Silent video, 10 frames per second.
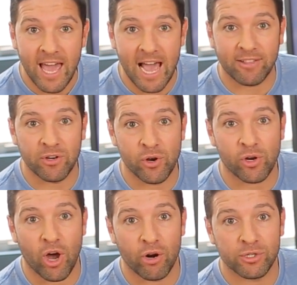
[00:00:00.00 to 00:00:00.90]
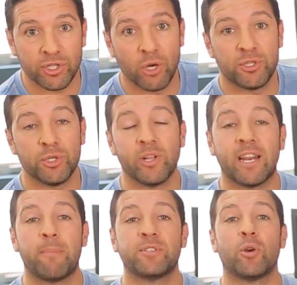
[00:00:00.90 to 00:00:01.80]
at the New York Auto Show shooting
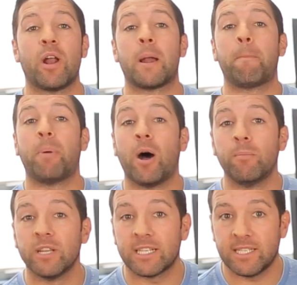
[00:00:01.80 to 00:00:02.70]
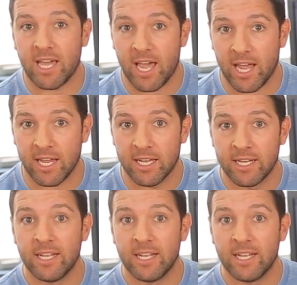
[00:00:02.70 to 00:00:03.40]
an episode on a public day.